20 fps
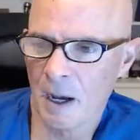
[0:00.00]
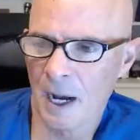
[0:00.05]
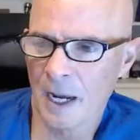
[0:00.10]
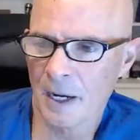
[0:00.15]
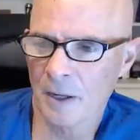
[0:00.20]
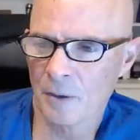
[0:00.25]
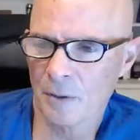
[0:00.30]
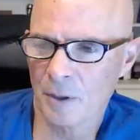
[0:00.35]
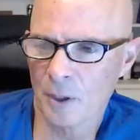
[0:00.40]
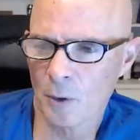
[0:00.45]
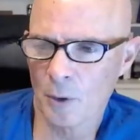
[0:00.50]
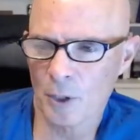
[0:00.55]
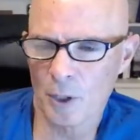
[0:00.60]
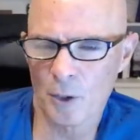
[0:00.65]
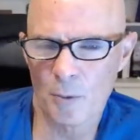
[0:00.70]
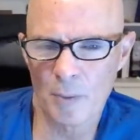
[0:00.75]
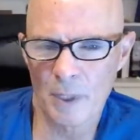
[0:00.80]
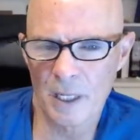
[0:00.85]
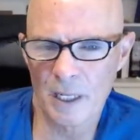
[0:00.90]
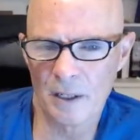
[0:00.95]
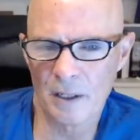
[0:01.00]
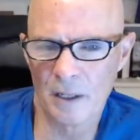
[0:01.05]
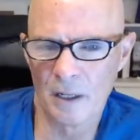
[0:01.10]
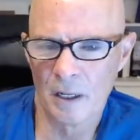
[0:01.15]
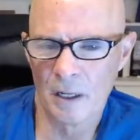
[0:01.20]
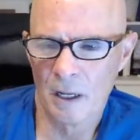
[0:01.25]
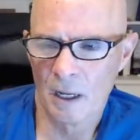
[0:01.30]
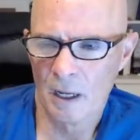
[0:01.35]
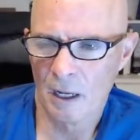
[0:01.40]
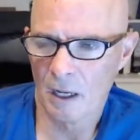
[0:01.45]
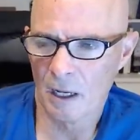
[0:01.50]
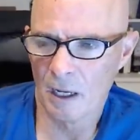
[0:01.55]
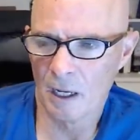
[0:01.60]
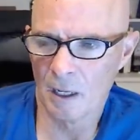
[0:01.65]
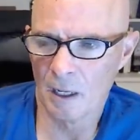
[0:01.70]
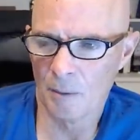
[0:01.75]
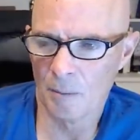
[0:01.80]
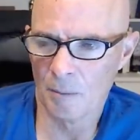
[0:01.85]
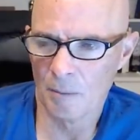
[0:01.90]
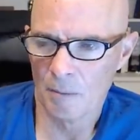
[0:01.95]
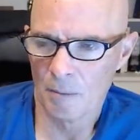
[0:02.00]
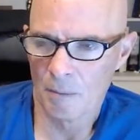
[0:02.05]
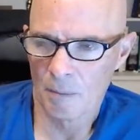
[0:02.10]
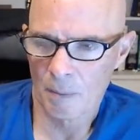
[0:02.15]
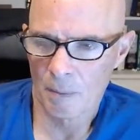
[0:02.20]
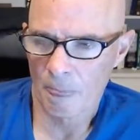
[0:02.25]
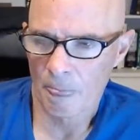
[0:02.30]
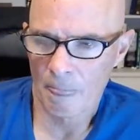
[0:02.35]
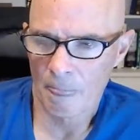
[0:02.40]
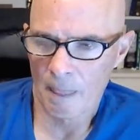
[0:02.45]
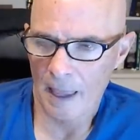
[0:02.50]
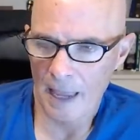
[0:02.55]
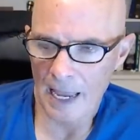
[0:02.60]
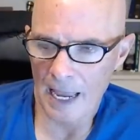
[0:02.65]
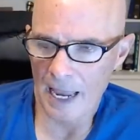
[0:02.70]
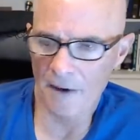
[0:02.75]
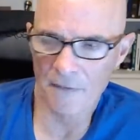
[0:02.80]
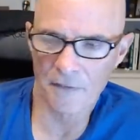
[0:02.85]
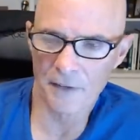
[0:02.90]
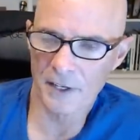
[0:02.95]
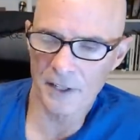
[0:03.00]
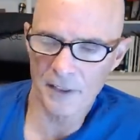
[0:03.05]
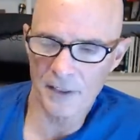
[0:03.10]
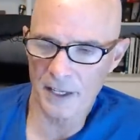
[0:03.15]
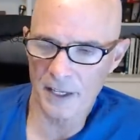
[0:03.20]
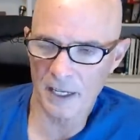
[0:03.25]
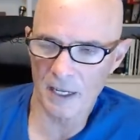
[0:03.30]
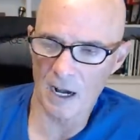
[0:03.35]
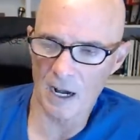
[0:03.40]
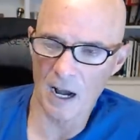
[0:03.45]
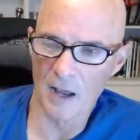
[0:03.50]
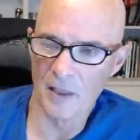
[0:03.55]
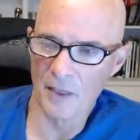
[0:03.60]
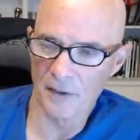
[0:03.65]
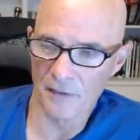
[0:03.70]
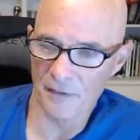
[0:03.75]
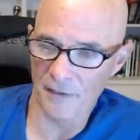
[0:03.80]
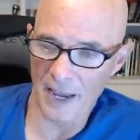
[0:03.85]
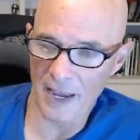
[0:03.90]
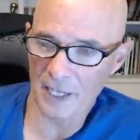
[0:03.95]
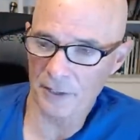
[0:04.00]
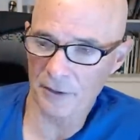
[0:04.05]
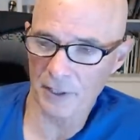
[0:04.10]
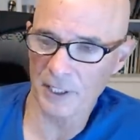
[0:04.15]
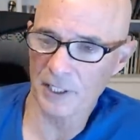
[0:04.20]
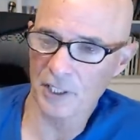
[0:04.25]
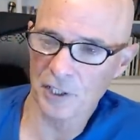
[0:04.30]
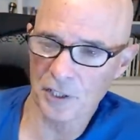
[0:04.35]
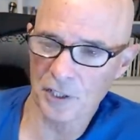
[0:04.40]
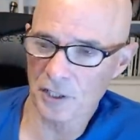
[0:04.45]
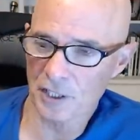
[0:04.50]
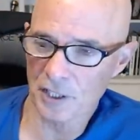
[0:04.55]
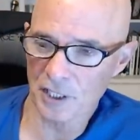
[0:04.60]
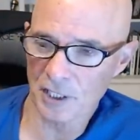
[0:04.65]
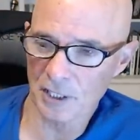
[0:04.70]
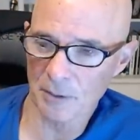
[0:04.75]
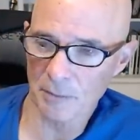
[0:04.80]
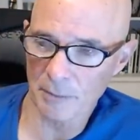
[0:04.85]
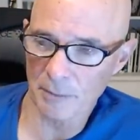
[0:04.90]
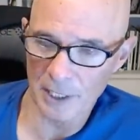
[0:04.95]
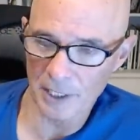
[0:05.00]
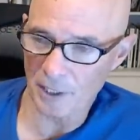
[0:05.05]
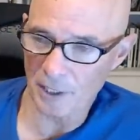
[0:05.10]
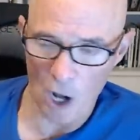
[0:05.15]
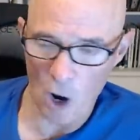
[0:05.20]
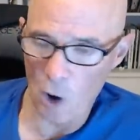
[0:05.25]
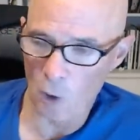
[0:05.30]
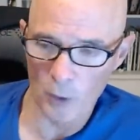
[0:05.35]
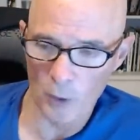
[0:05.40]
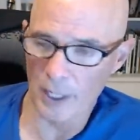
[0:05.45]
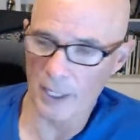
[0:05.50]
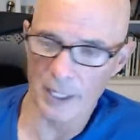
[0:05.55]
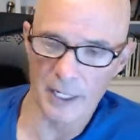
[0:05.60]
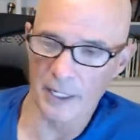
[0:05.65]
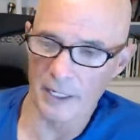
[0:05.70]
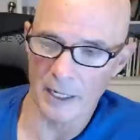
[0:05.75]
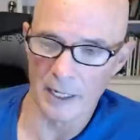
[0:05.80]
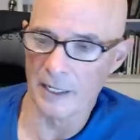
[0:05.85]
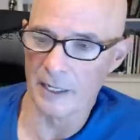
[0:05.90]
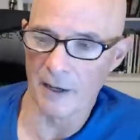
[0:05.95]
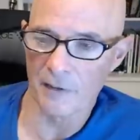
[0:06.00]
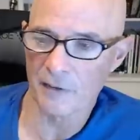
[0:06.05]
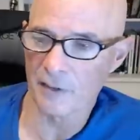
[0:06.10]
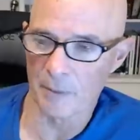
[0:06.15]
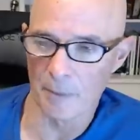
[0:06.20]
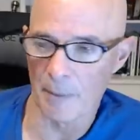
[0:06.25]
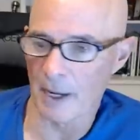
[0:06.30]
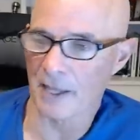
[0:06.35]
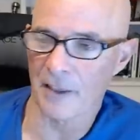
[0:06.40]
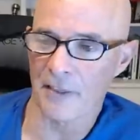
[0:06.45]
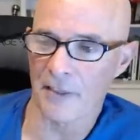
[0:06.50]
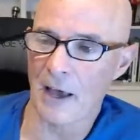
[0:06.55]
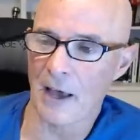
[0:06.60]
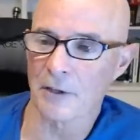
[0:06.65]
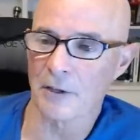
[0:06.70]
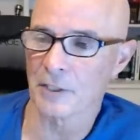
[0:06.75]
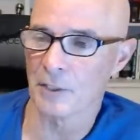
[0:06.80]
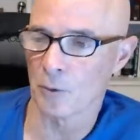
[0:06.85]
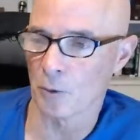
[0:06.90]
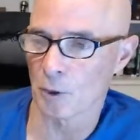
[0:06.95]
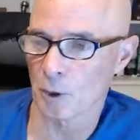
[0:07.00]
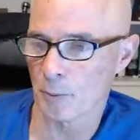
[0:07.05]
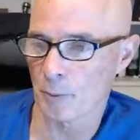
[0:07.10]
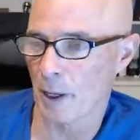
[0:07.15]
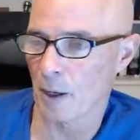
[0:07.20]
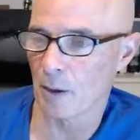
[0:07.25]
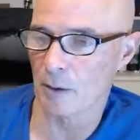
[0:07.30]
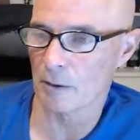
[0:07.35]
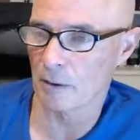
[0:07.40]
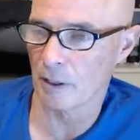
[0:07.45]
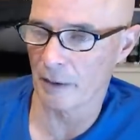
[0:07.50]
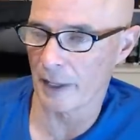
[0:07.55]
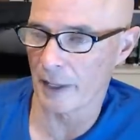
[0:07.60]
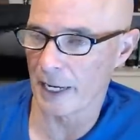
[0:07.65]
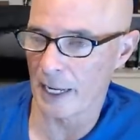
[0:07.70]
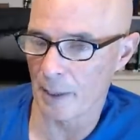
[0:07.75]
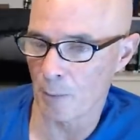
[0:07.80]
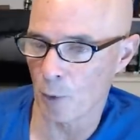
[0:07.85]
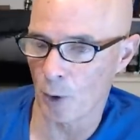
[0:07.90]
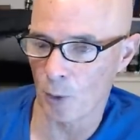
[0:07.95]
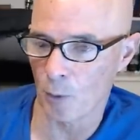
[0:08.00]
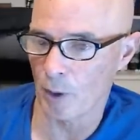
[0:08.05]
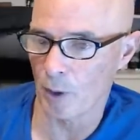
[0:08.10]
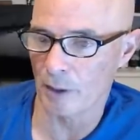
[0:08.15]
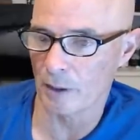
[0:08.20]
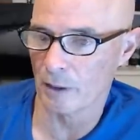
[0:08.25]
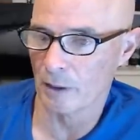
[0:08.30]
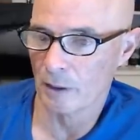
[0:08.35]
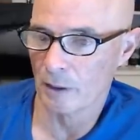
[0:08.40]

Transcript: I don't know what you mean. Um, everything on the factory ignition system is already enough to make a thousand horsepower on that 8.1.